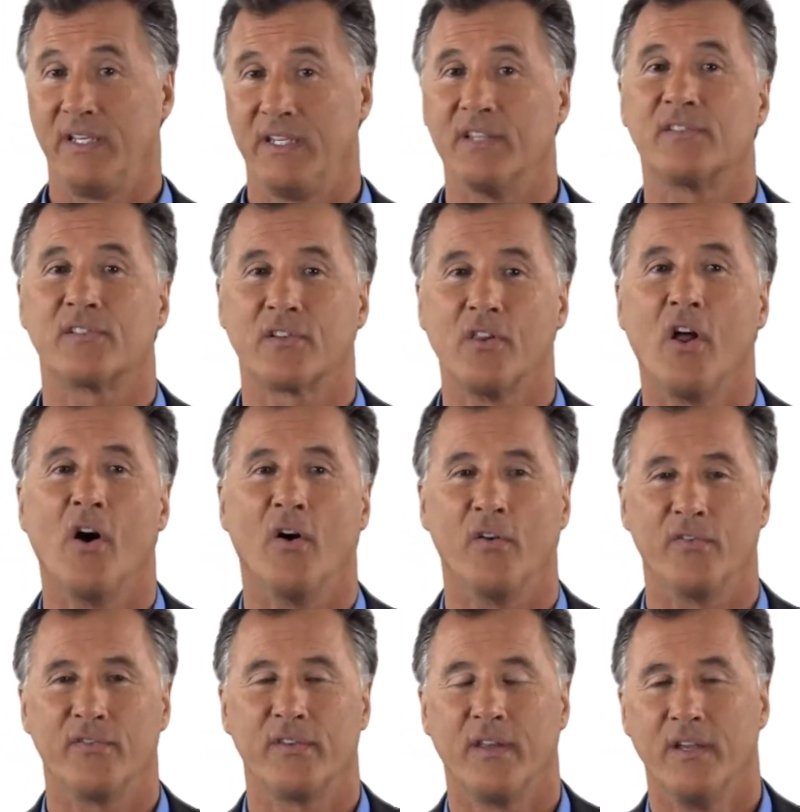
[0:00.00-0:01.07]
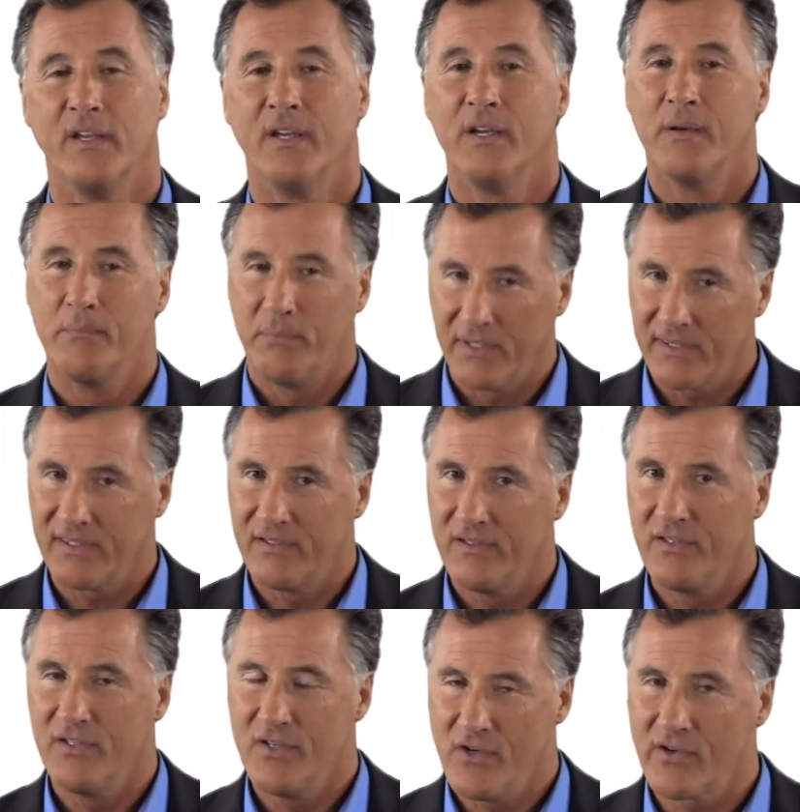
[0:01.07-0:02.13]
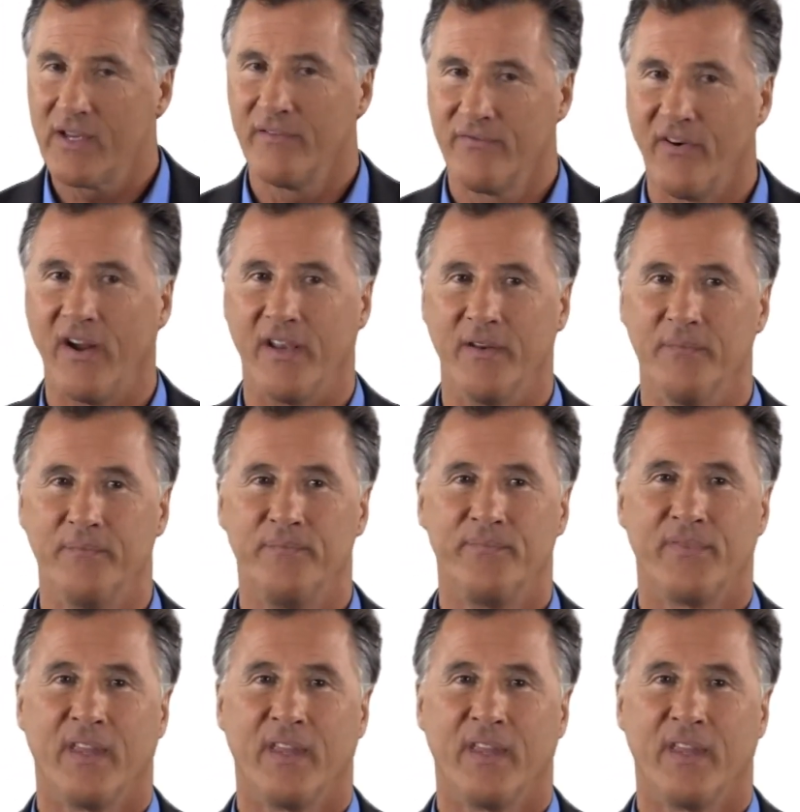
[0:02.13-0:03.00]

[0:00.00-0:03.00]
disclosed. But you can find them.